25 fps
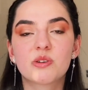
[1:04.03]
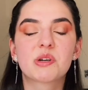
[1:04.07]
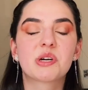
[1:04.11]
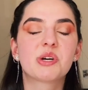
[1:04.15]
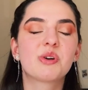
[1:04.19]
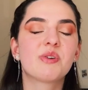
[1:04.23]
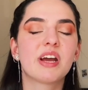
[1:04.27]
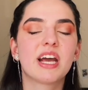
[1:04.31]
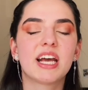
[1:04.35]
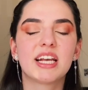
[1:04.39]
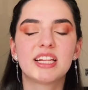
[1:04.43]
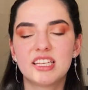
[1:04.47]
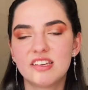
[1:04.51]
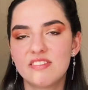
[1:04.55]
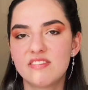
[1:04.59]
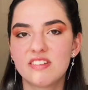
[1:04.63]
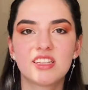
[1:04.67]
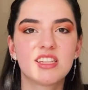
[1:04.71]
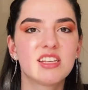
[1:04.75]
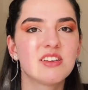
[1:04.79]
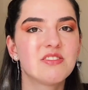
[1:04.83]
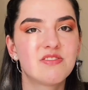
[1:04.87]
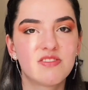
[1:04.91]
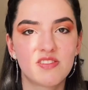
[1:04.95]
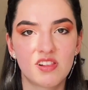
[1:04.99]

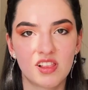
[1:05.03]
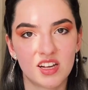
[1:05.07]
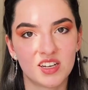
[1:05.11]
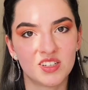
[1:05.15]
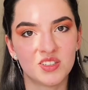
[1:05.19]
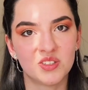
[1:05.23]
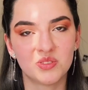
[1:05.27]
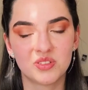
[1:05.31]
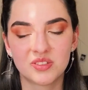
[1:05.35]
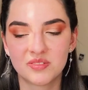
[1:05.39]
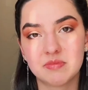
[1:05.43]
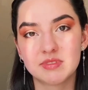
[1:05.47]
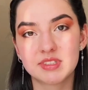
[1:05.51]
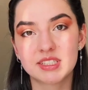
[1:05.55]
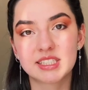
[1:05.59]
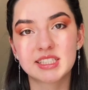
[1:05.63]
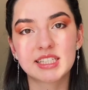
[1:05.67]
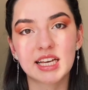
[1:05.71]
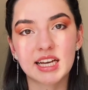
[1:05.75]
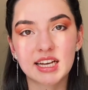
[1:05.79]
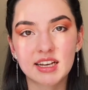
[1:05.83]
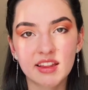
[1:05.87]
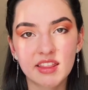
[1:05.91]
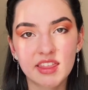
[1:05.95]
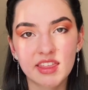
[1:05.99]
creativity flow.
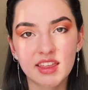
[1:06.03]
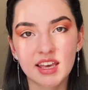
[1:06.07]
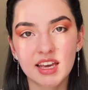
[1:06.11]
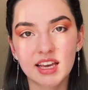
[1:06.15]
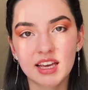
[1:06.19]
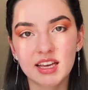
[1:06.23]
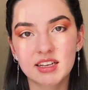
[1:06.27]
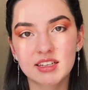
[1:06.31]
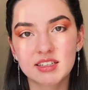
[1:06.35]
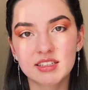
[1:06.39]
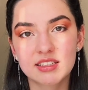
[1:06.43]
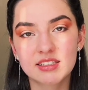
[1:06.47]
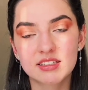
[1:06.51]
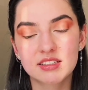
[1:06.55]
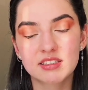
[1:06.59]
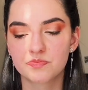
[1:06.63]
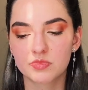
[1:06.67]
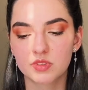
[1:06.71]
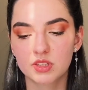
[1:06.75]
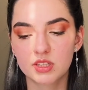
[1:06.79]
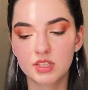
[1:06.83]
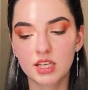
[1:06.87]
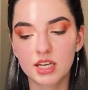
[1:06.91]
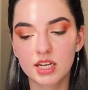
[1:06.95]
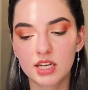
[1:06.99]
Second thing is
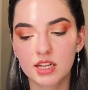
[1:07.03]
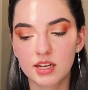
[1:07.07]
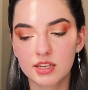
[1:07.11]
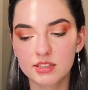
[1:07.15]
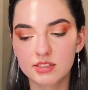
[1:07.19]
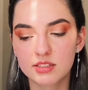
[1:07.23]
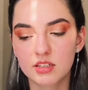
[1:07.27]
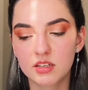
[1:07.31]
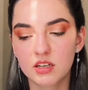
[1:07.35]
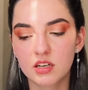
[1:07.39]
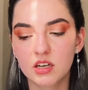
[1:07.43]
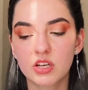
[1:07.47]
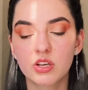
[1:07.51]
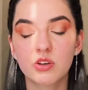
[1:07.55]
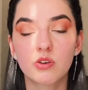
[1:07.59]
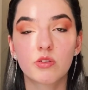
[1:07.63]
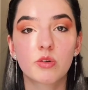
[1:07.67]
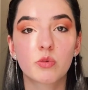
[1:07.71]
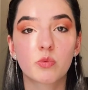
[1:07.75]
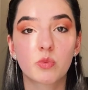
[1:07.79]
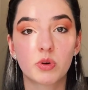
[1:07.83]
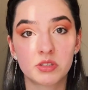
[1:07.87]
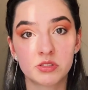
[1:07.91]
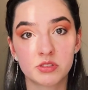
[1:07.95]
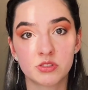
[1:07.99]
declutter your
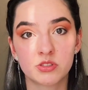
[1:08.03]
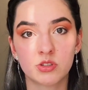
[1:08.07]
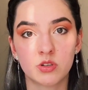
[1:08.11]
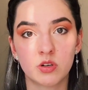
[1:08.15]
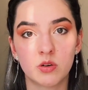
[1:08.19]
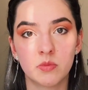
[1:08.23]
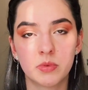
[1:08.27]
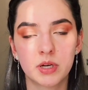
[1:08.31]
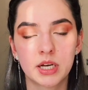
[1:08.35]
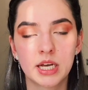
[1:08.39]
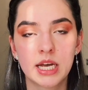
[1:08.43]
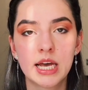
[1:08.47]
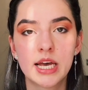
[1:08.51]
wardrobe.